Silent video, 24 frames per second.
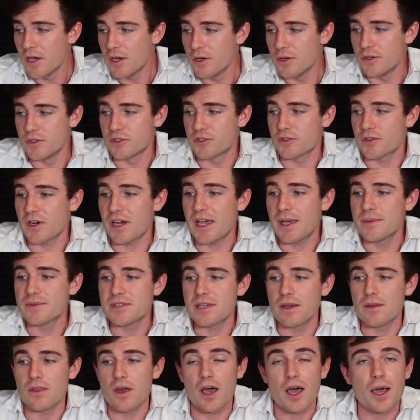who describes
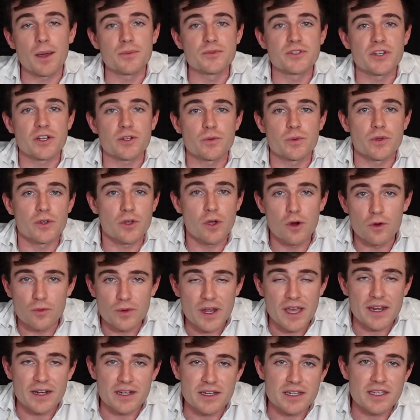how the object would go
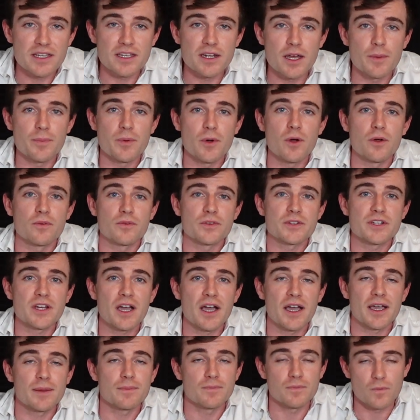red and heat up over
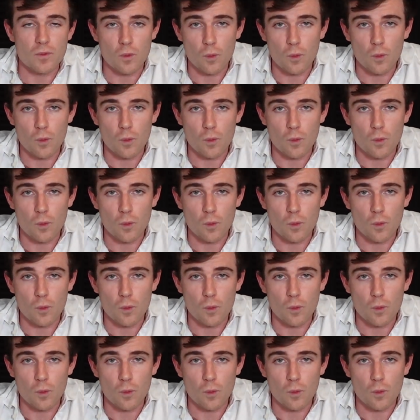time,